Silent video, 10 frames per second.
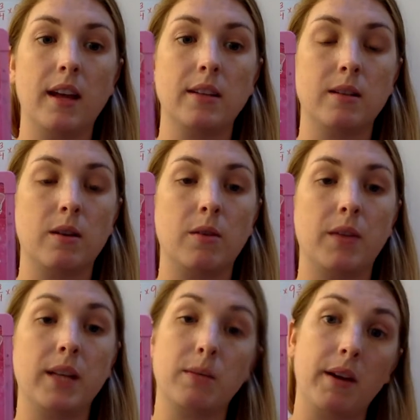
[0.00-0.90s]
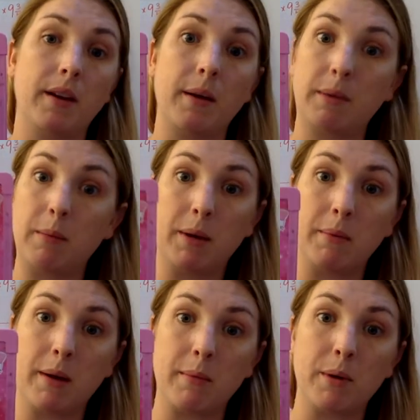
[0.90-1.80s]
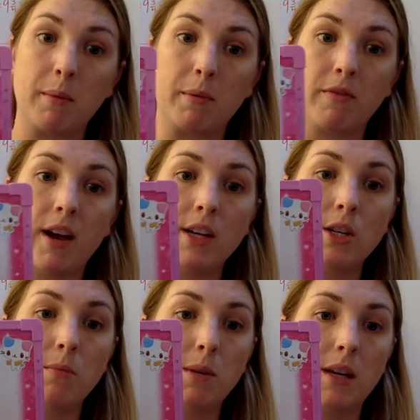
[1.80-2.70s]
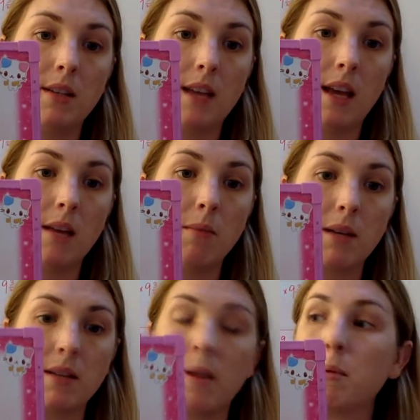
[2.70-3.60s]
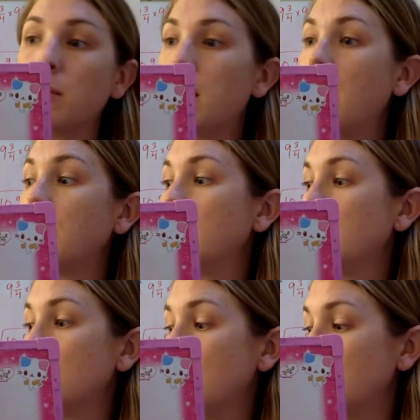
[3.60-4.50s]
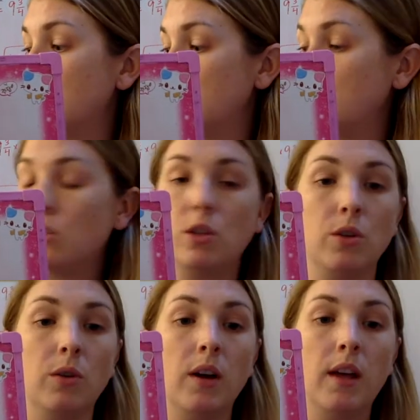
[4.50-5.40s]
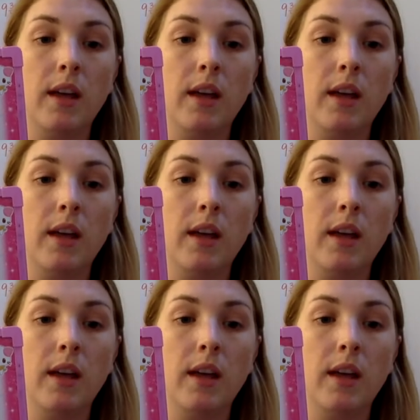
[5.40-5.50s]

And so that's why I'm keeping my improper fraction, because any mixed number would have to get changed into